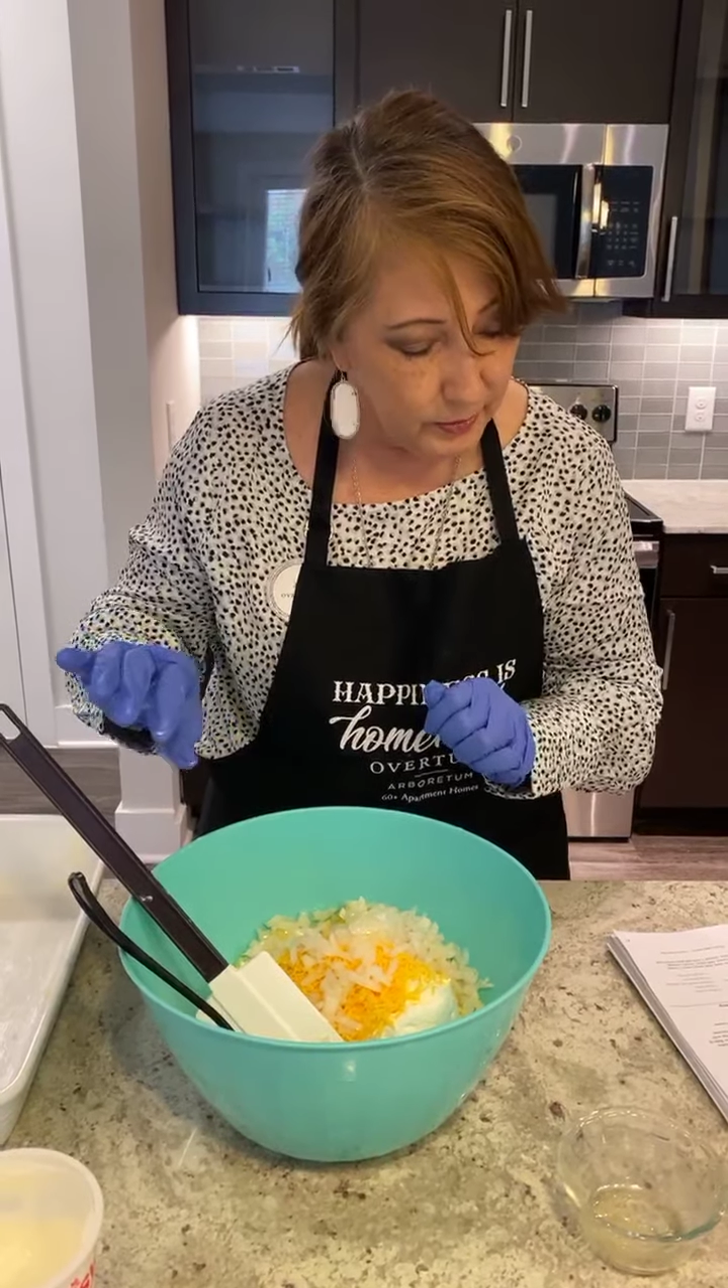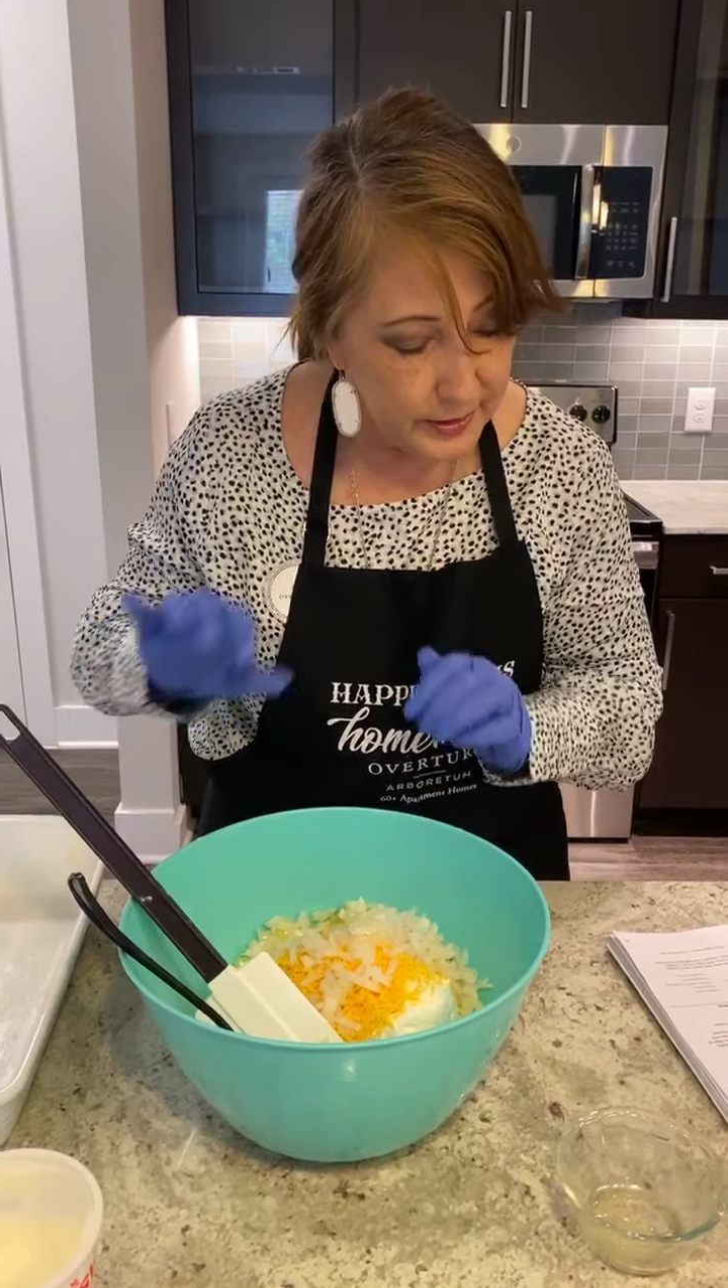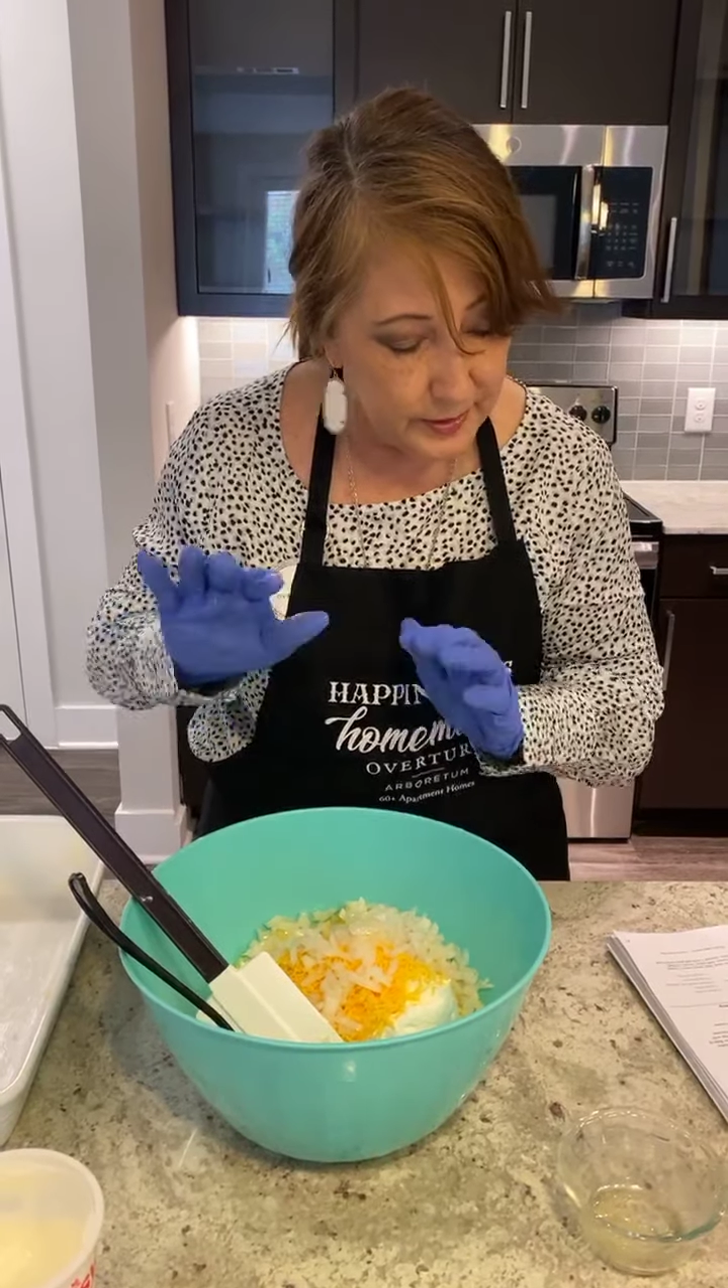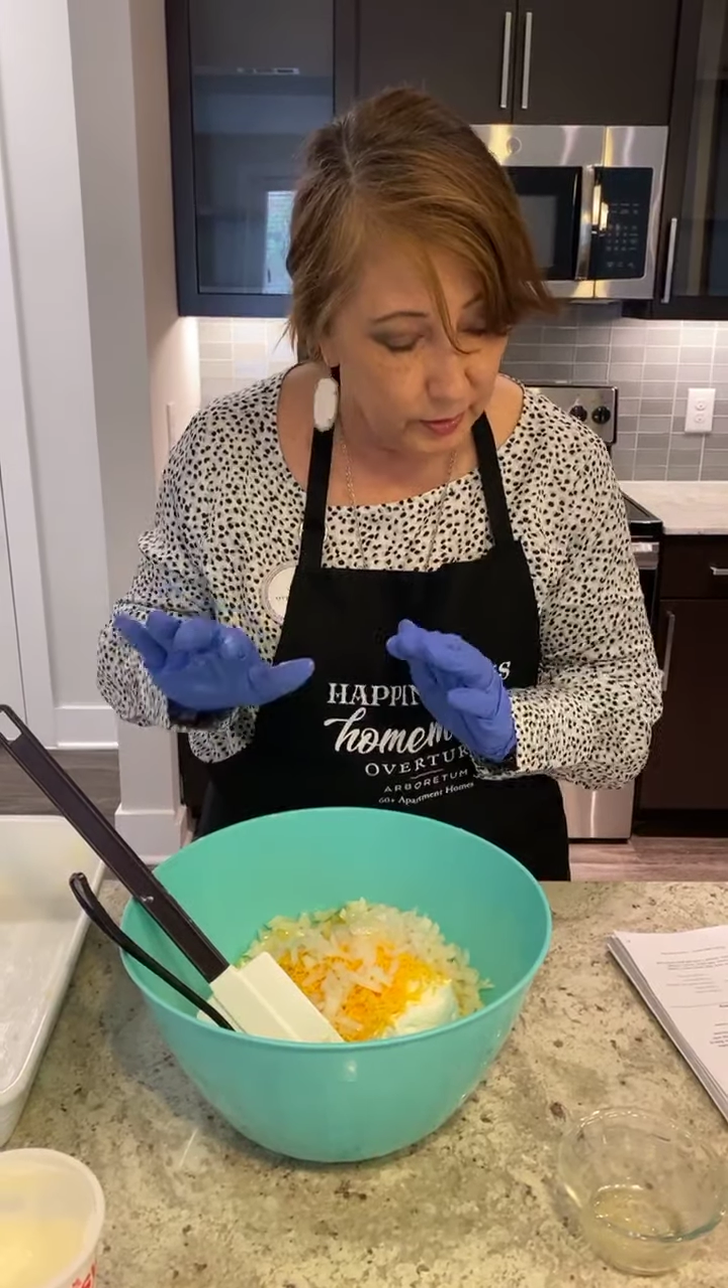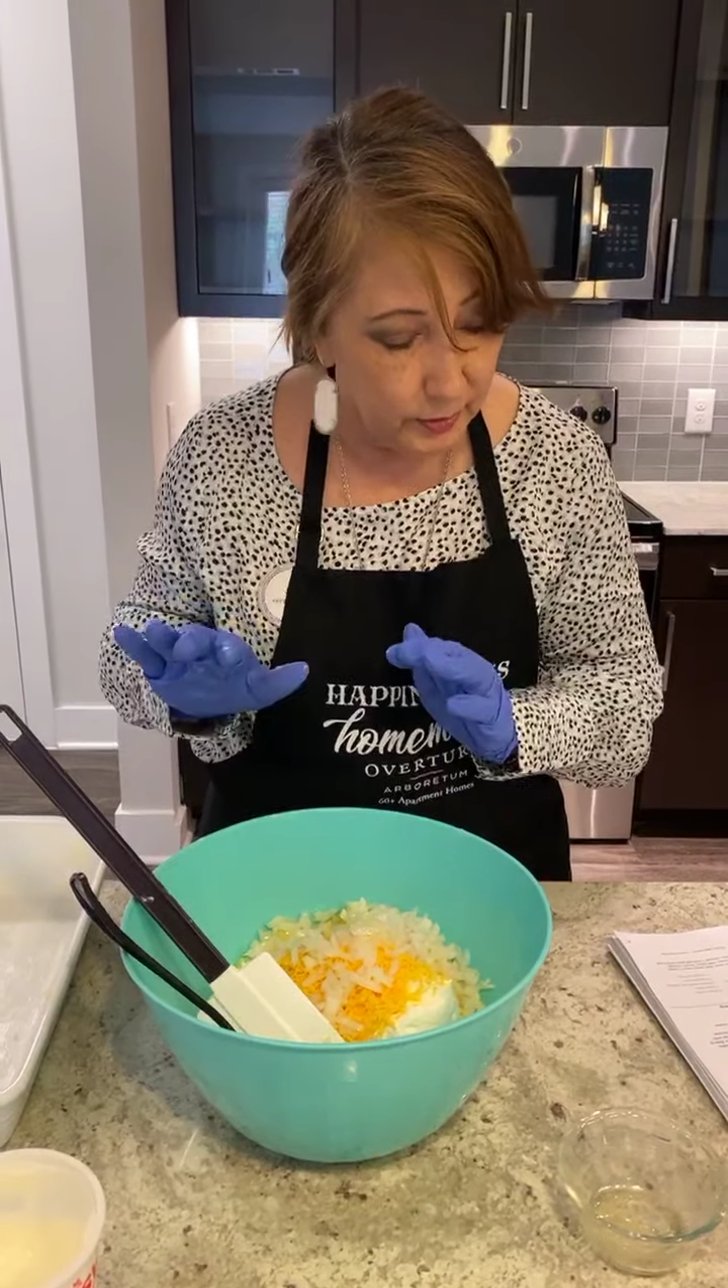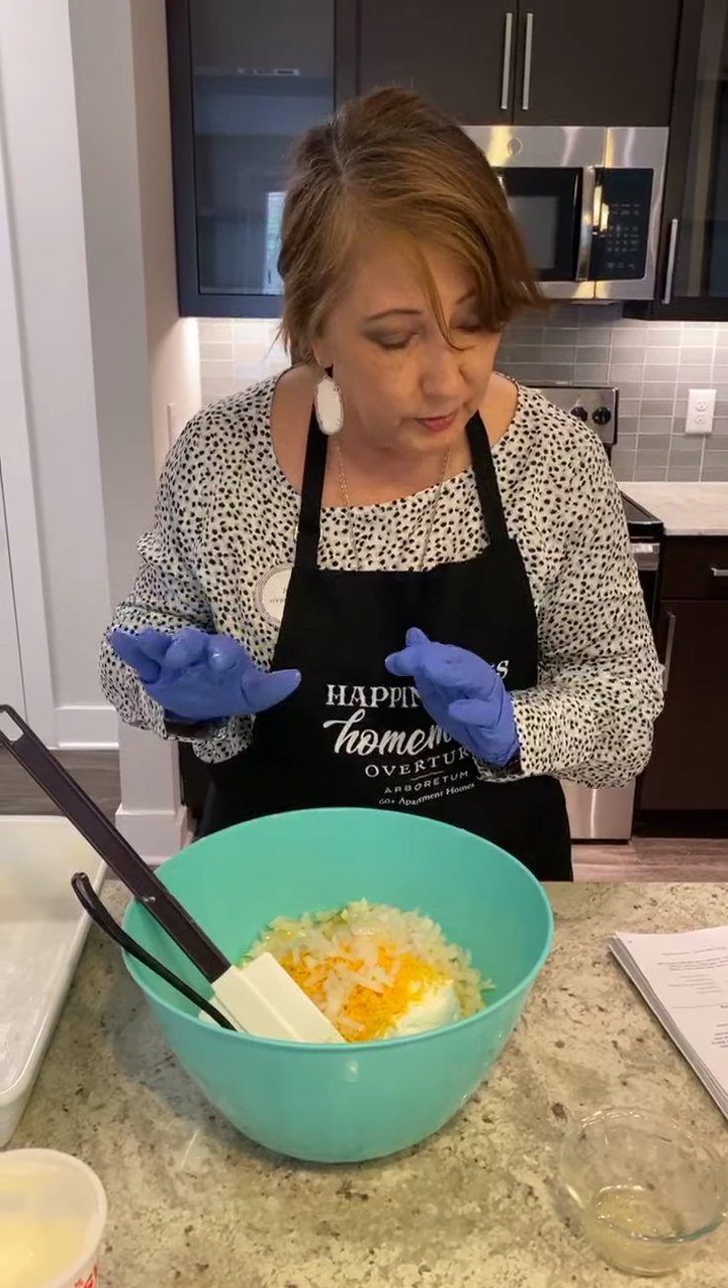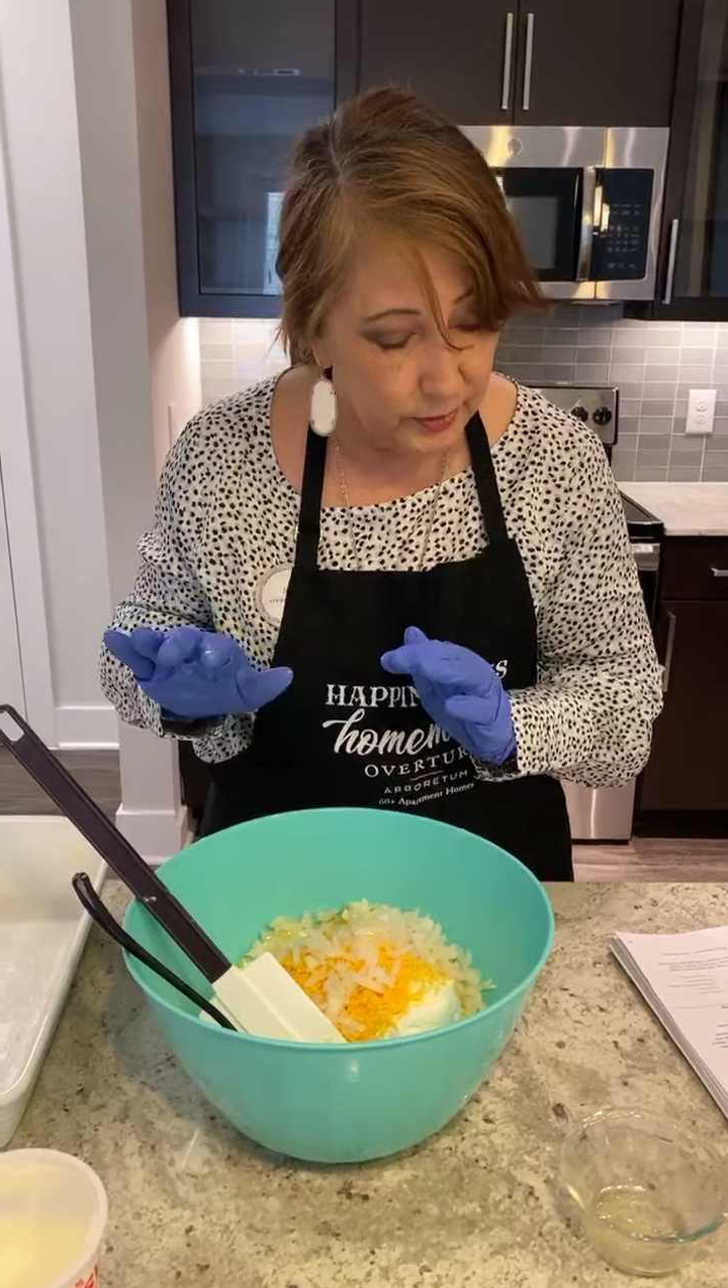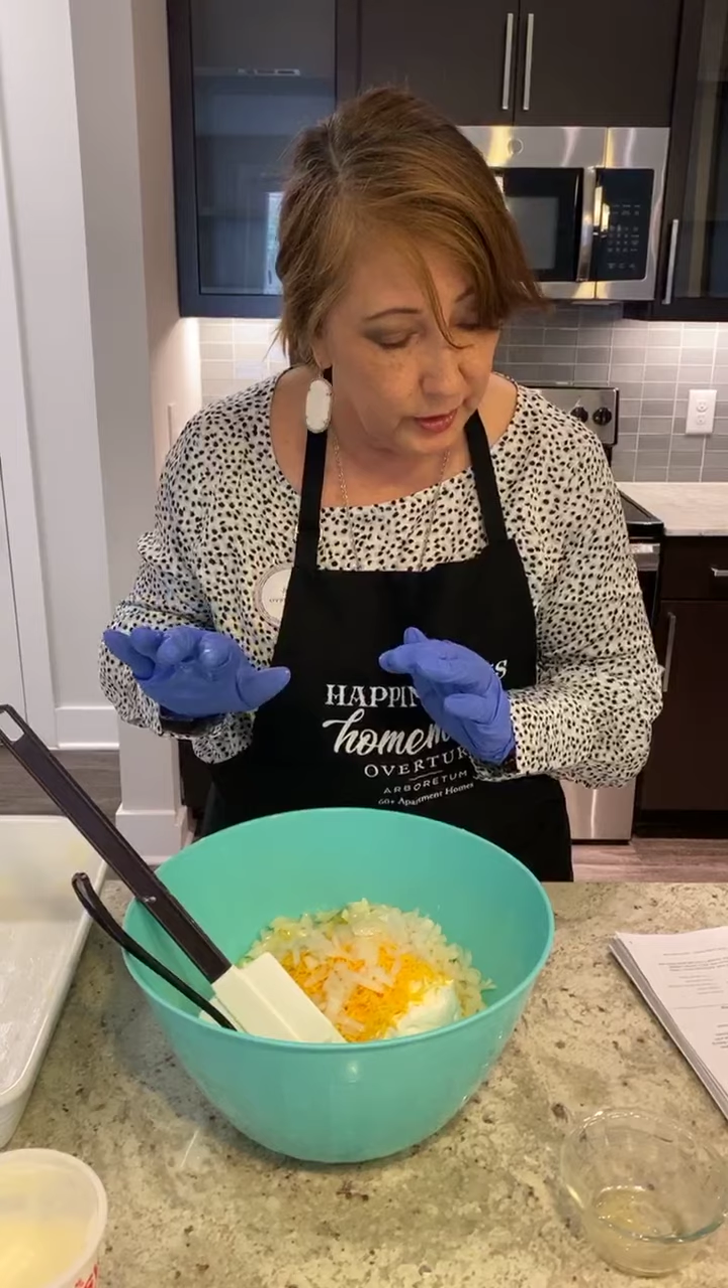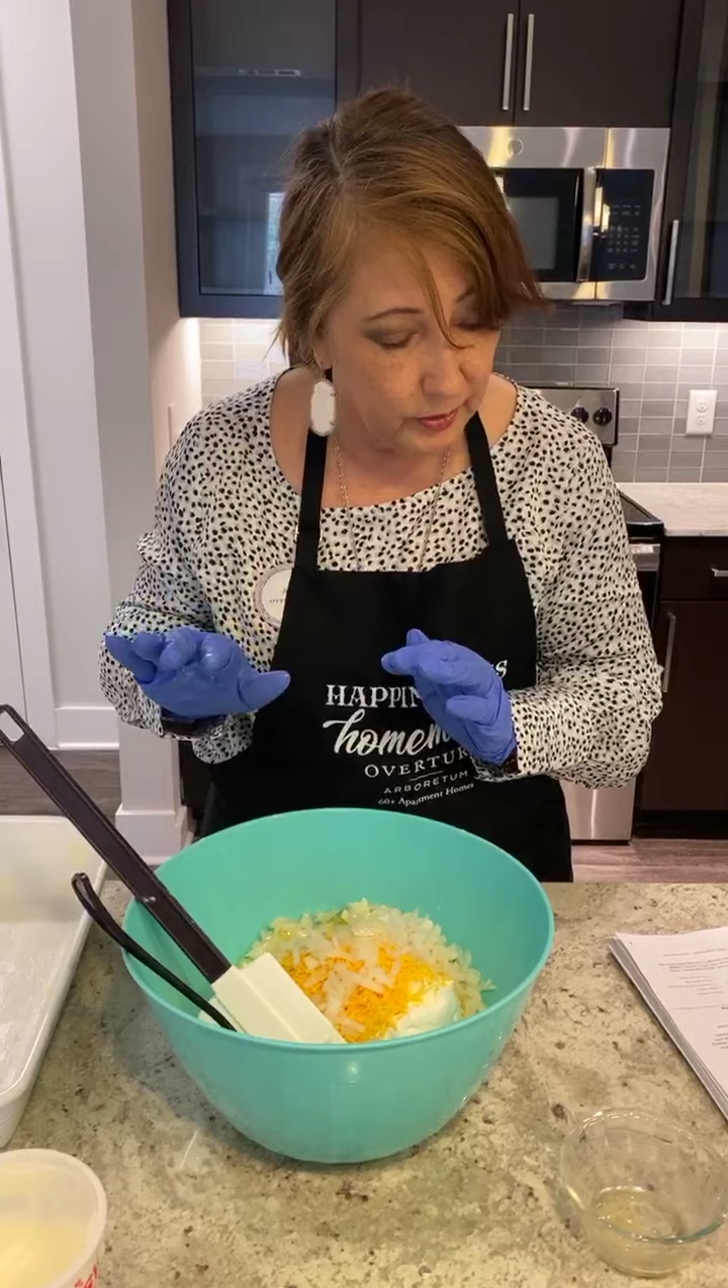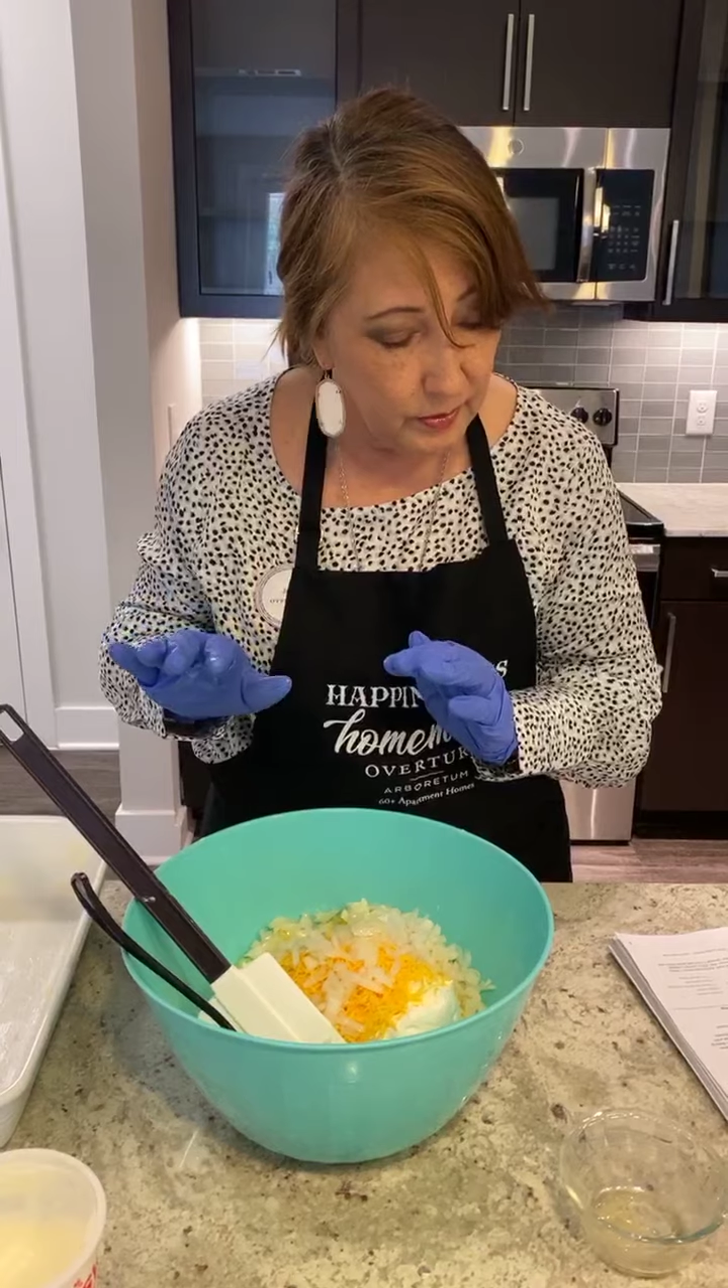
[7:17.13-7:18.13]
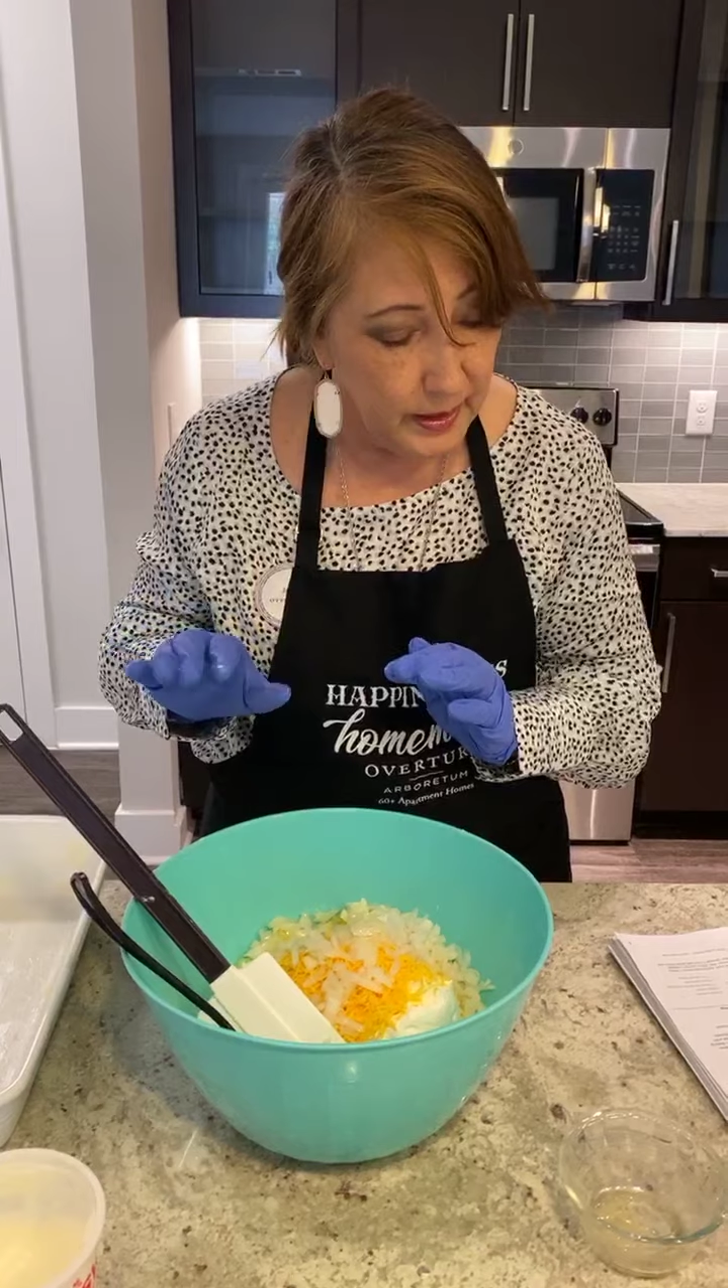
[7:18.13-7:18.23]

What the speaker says: just so you'll know.